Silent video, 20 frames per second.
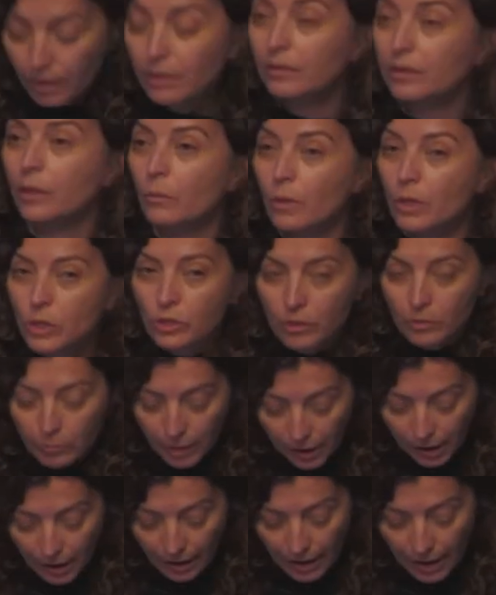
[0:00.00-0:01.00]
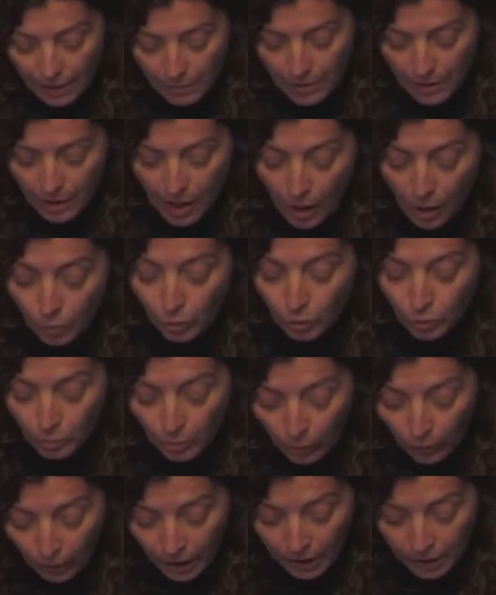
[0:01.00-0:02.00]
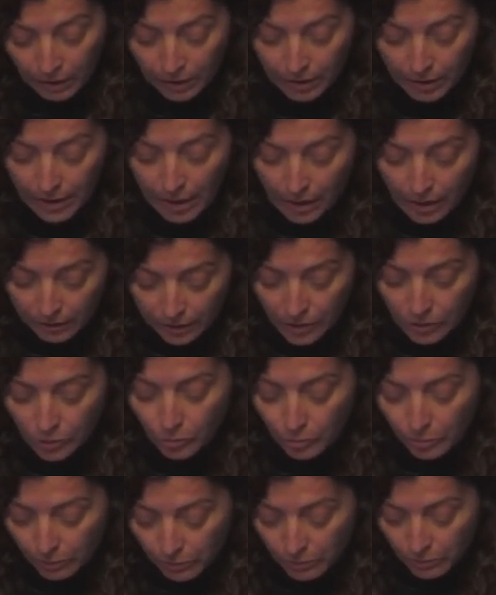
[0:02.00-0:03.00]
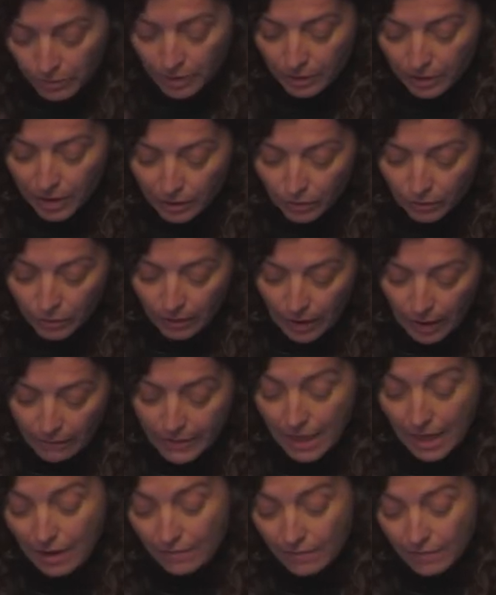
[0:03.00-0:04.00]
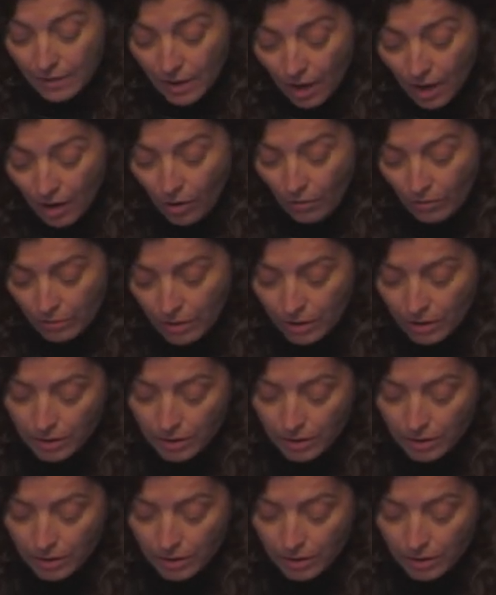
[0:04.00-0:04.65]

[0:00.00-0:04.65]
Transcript: The question became, how could Born, the artist who produced the lithographs, have known,